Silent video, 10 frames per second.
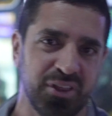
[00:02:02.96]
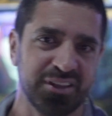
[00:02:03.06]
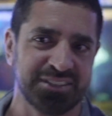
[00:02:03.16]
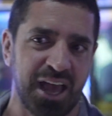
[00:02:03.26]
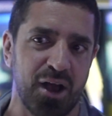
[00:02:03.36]
the
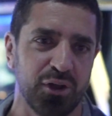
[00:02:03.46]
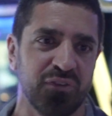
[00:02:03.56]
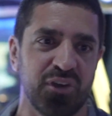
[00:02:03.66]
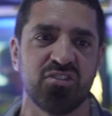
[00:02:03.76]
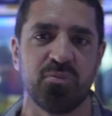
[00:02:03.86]
sound
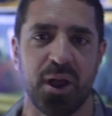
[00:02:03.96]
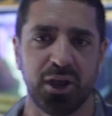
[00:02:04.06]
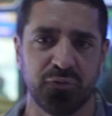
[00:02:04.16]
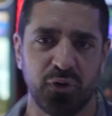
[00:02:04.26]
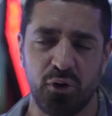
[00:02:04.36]
of each
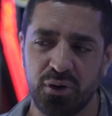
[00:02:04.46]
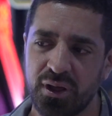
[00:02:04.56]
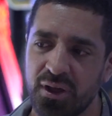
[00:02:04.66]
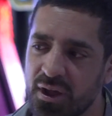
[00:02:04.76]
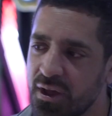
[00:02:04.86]
microphone.
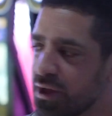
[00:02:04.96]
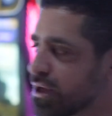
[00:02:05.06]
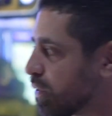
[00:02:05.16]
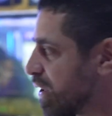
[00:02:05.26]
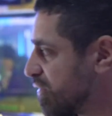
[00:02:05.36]

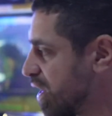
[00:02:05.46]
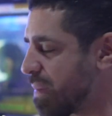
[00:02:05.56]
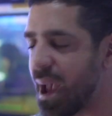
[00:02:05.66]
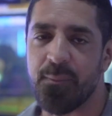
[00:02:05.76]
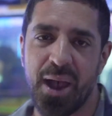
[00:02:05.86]
So even though
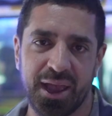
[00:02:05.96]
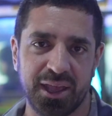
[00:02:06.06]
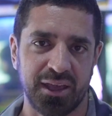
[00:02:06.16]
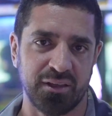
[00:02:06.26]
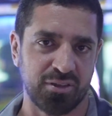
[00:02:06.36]
my back
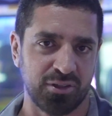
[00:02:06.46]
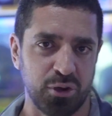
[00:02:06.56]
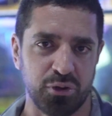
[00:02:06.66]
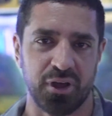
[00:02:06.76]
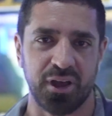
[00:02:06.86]
is
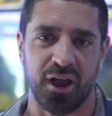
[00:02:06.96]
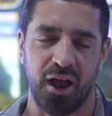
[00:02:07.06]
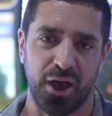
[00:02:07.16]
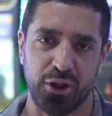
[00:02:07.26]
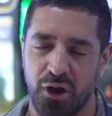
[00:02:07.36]
to the
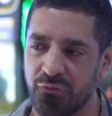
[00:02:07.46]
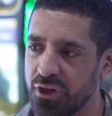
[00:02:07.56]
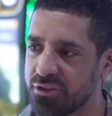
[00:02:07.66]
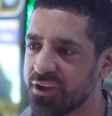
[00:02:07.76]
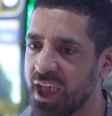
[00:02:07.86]
audio of
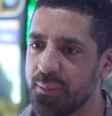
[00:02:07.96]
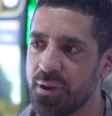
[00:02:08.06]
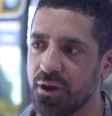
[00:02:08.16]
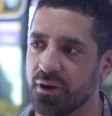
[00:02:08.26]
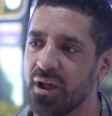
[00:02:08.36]
this game
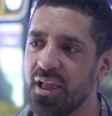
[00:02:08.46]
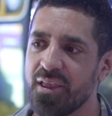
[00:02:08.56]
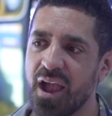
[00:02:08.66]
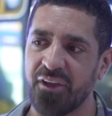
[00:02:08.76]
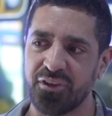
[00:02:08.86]
here,
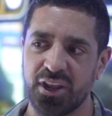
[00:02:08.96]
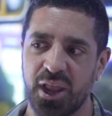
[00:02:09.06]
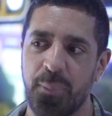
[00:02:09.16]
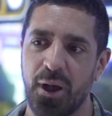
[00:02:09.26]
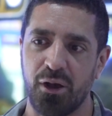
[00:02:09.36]
I think the
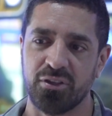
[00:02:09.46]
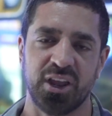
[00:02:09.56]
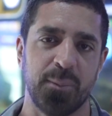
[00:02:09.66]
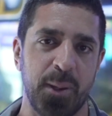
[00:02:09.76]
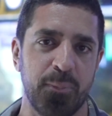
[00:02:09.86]
lapel is
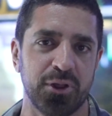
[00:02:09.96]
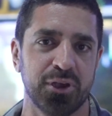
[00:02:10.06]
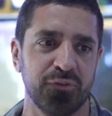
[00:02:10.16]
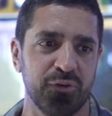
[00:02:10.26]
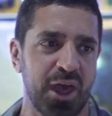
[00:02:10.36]
going to be pretty
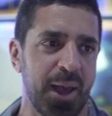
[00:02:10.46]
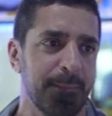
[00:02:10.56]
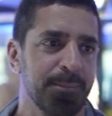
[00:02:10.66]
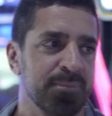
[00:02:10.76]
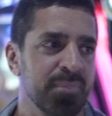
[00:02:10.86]
good for that.
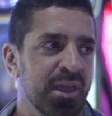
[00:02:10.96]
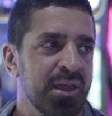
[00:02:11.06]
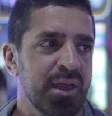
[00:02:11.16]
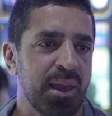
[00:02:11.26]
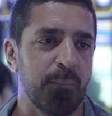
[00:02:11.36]

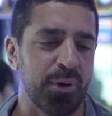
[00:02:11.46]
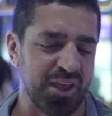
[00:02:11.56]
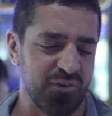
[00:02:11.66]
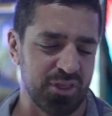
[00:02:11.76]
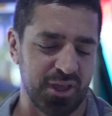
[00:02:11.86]
But
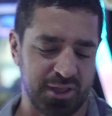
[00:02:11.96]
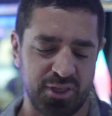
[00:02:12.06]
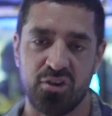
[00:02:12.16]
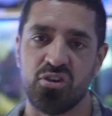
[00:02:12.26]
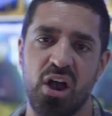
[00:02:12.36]
even
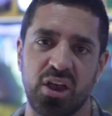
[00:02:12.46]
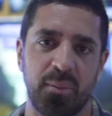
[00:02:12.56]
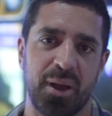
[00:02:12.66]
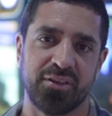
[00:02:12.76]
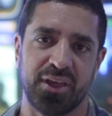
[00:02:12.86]
the shotgun
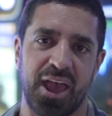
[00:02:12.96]
mics that I